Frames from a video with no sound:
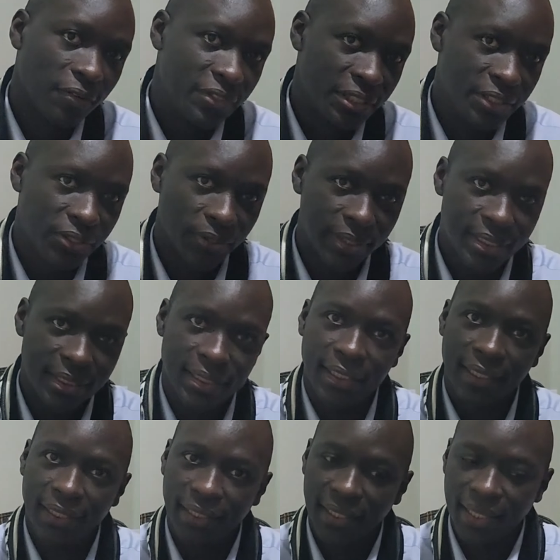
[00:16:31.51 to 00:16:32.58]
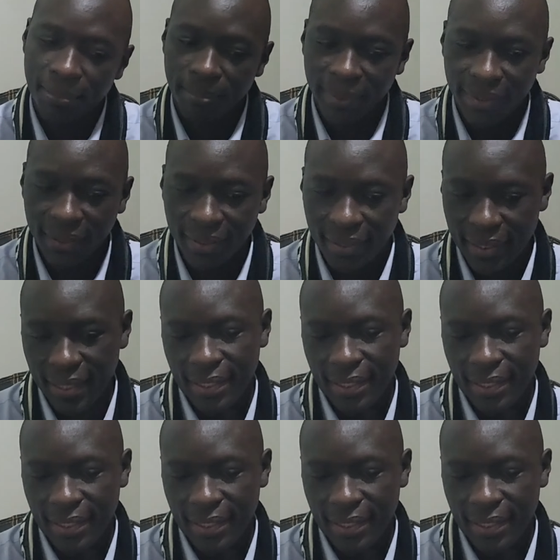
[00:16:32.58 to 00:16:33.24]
of seniority in the company.